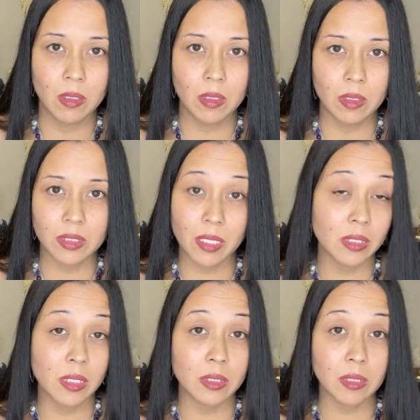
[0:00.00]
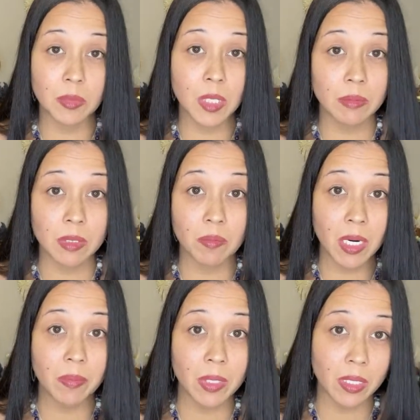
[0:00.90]
Because, like I said, sometimes it
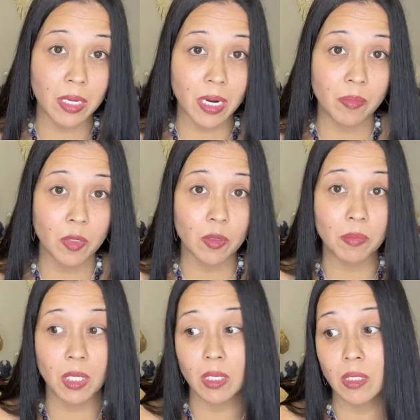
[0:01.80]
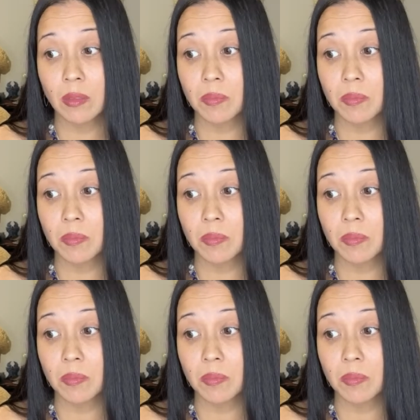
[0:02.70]
might be the guidebook meaning,